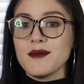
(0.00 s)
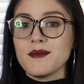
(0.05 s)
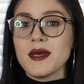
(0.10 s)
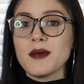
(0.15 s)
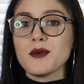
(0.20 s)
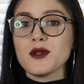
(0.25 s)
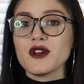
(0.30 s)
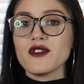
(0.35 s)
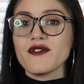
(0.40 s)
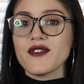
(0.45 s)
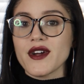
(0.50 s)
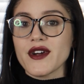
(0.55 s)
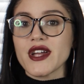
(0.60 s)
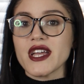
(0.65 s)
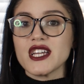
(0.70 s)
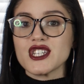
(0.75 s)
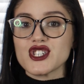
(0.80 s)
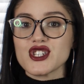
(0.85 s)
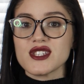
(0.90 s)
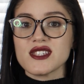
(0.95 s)
People are very
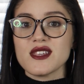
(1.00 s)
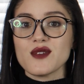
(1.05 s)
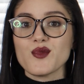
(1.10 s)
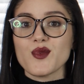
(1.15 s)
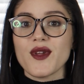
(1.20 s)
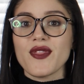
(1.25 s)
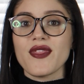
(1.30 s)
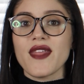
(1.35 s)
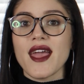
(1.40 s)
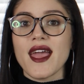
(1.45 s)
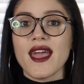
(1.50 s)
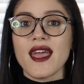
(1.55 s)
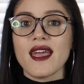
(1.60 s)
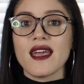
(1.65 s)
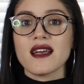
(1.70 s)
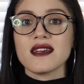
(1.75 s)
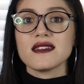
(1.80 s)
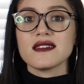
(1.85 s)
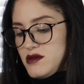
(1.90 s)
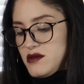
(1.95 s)
interested when
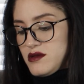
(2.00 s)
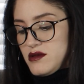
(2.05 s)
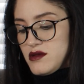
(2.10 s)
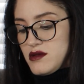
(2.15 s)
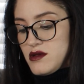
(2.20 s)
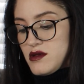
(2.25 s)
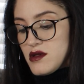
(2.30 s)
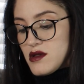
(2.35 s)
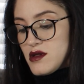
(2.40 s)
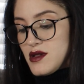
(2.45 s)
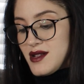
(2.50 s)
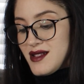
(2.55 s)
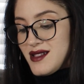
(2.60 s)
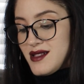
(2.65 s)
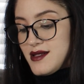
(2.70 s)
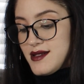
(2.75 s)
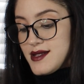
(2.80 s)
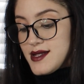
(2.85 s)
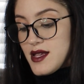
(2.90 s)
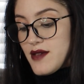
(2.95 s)
they
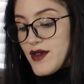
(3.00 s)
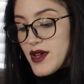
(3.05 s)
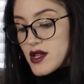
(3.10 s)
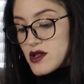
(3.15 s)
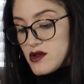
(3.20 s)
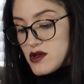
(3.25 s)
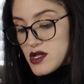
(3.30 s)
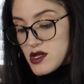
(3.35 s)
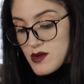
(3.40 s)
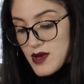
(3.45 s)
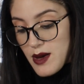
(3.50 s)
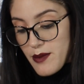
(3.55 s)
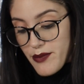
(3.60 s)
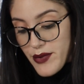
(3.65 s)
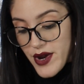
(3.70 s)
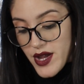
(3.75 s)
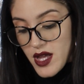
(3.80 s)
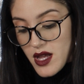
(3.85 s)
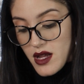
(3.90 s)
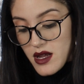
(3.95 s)
see if I can do this without
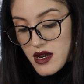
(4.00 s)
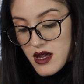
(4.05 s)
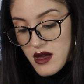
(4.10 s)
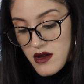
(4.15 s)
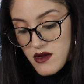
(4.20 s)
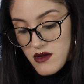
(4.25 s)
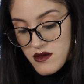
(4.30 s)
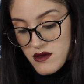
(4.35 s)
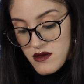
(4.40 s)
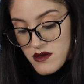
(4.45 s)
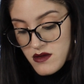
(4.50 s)
breaking it out.